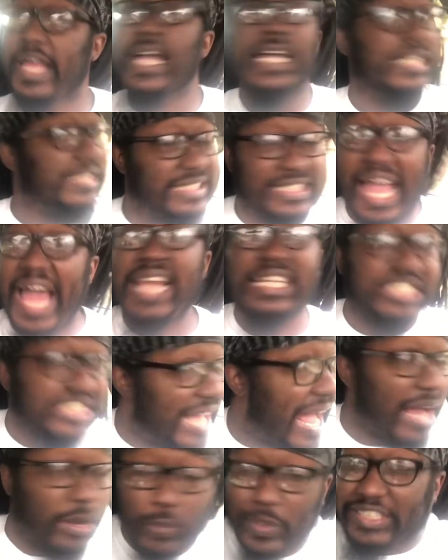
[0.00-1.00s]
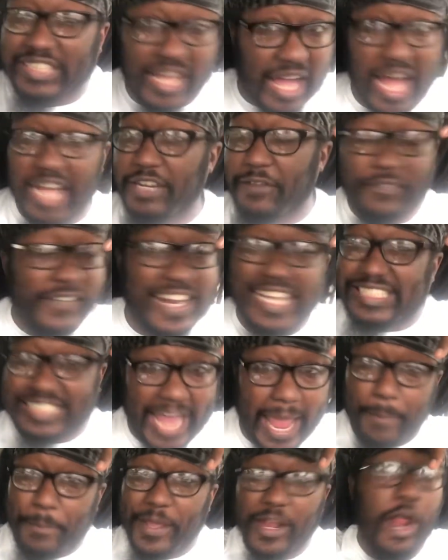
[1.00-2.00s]
Static Shock was the undefeated
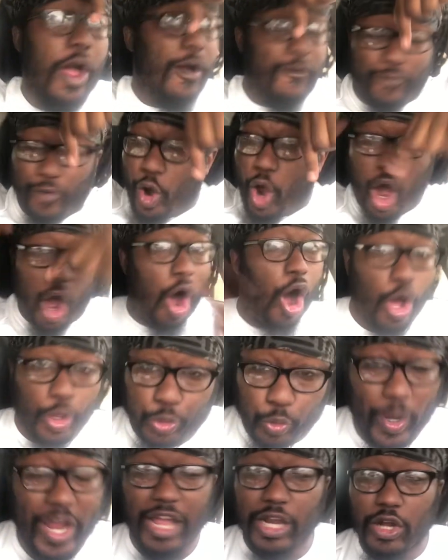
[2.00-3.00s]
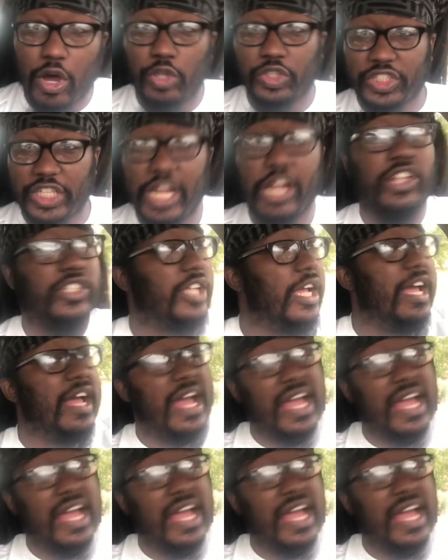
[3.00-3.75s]
champion for all 3 of those years